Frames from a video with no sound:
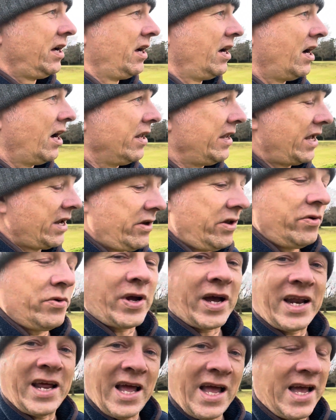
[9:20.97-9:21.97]
and then you
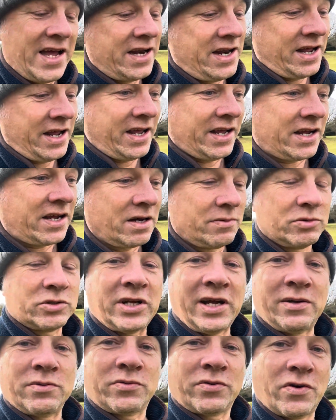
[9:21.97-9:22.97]
get ahead, it comes
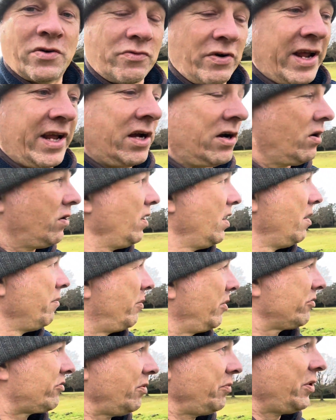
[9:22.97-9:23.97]
down to a recall.
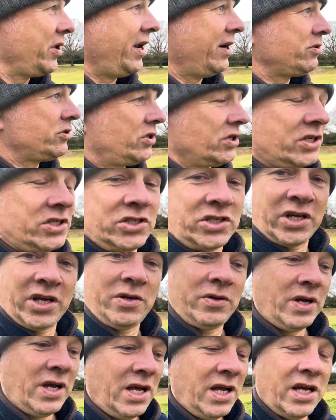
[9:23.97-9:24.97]
But something else you can do,
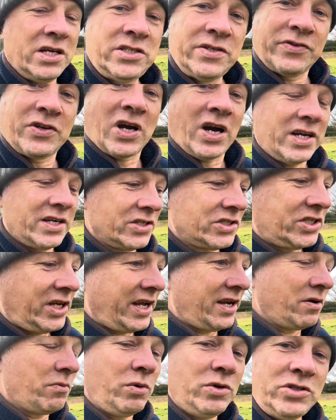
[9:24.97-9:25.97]
as you've kind of
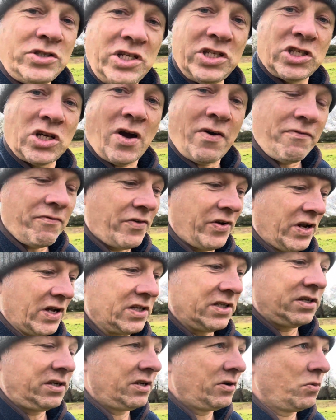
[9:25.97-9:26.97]
seen, once it's
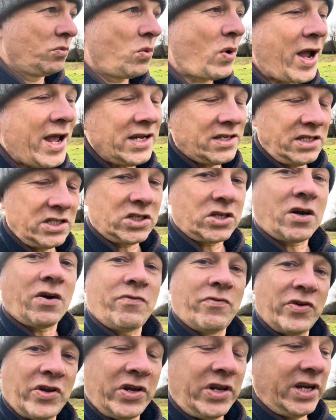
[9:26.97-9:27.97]
confident, wait until it's
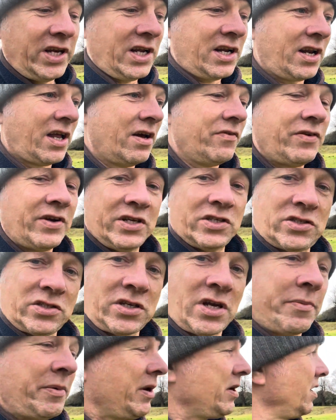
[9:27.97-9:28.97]
confident in the glove and it's
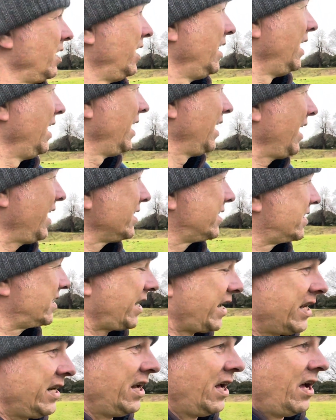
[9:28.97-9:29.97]
coming as
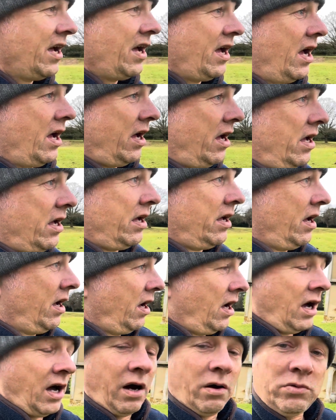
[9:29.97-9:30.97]
seen,
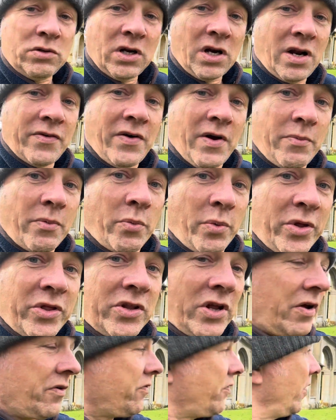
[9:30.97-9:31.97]
hold the glove up with
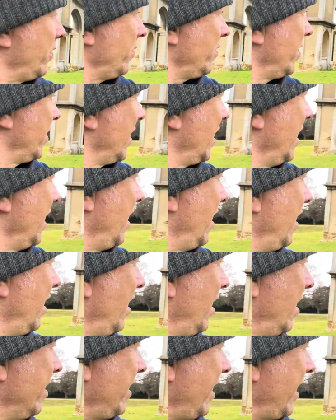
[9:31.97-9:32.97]
no food,
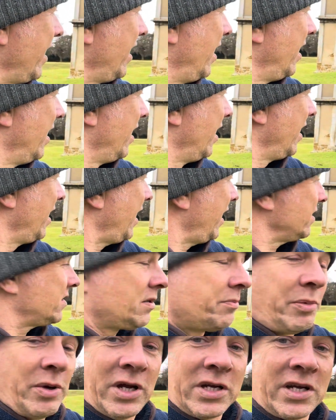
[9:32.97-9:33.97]
and then as the
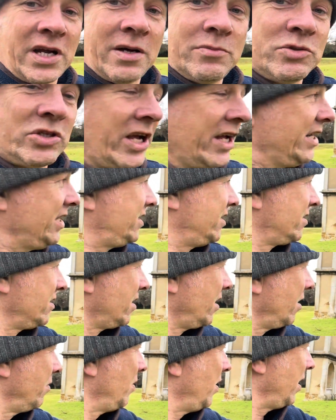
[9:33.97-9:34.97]
bird comes in, this isn't
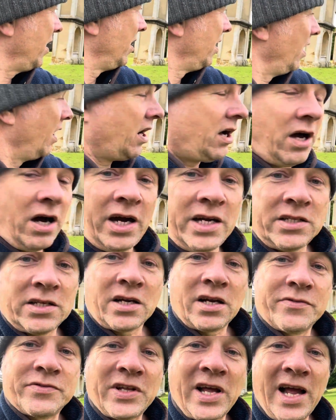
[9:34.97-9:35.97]
going to work, hide the
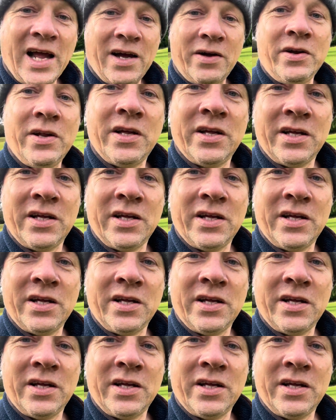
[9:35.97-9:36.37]
glove down,